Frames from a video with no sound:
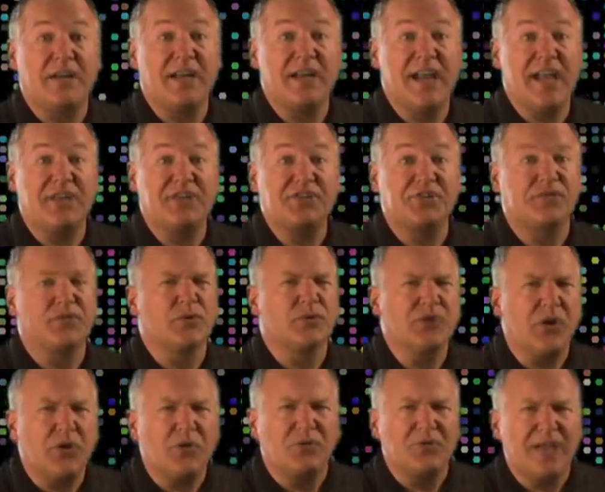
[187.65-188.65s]
connection for
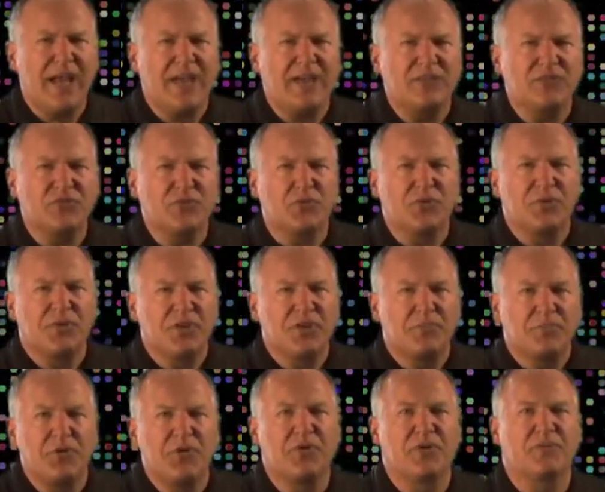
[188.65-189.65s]
total deck control to the
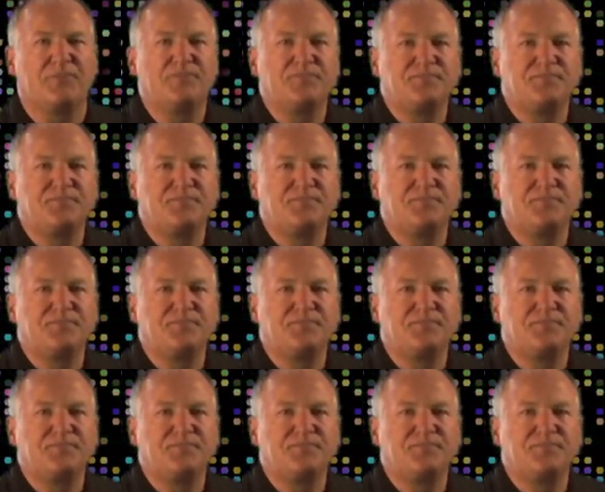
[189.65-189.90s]
computer.